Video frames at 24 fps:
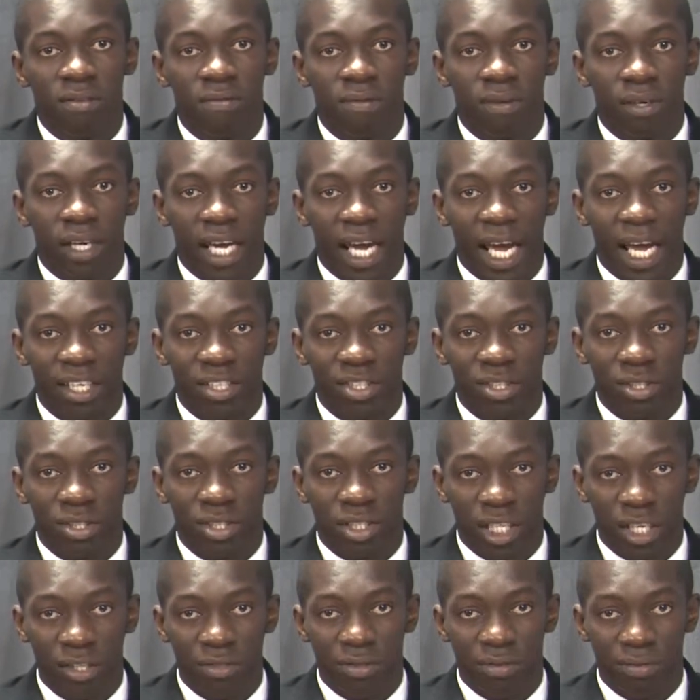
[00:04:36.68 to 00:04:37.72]
For gaseous
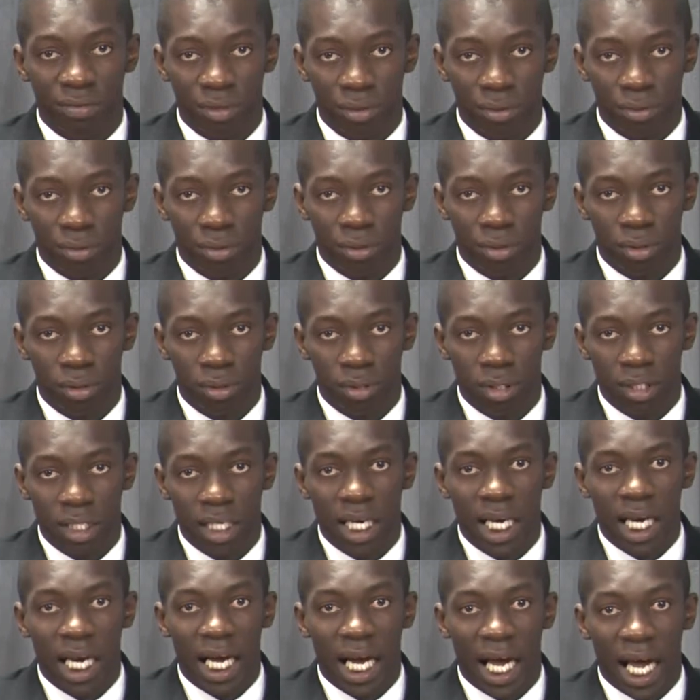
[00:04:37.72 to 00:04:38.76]
centrifuge,
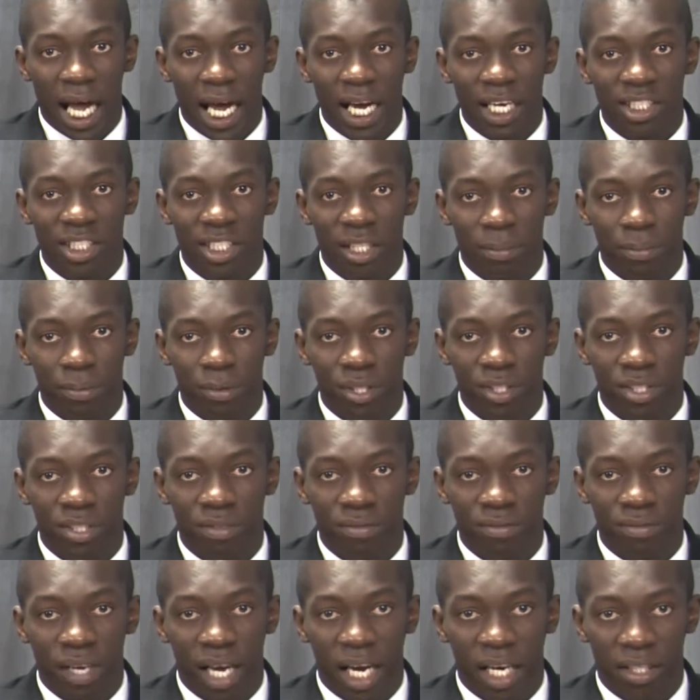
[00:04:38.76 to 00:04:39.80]
a high
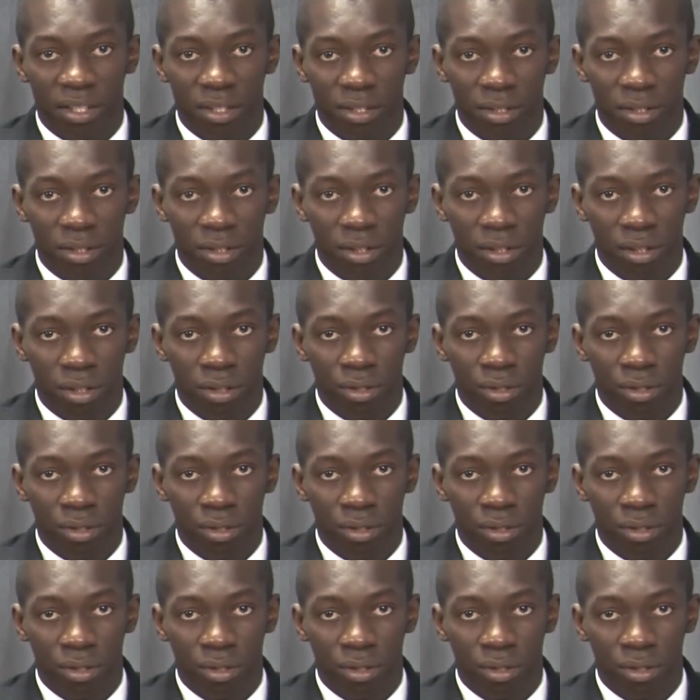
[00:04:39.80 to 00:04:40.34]
separation factor